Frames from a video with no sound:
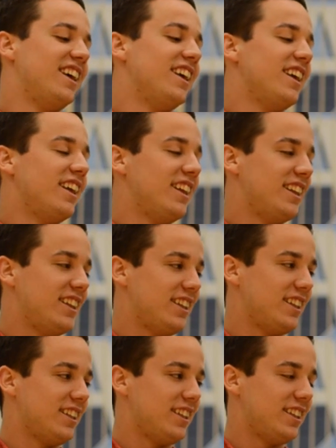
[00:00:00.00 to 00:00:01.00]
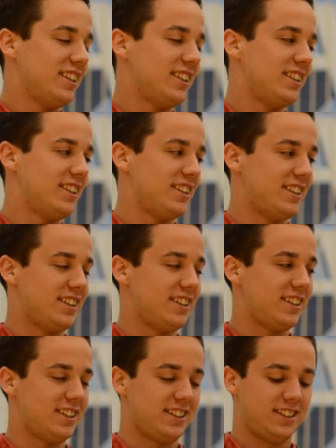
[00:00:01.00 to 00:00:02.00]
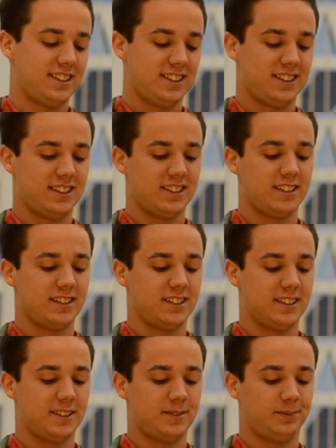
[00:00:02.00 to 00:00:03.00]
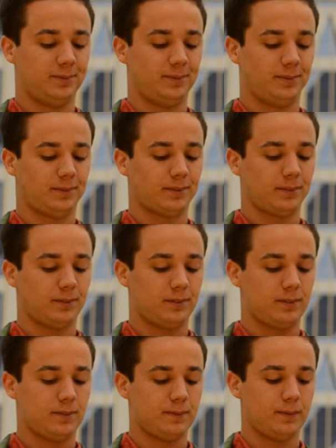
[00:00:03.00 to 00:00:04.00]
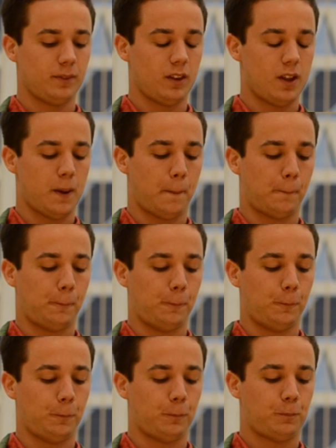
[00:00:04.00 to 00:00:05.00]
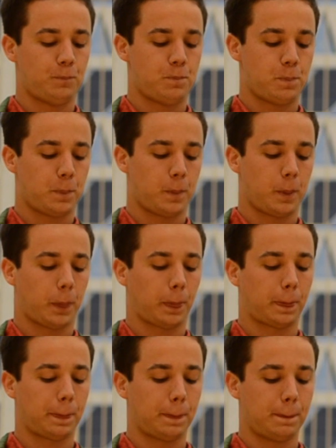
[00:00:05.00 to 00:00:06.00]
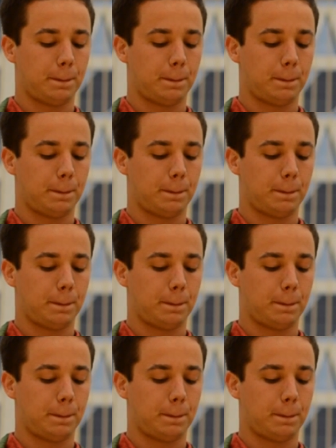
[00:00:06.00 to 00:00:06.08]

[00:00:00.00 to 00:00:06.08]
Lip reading: [no speech]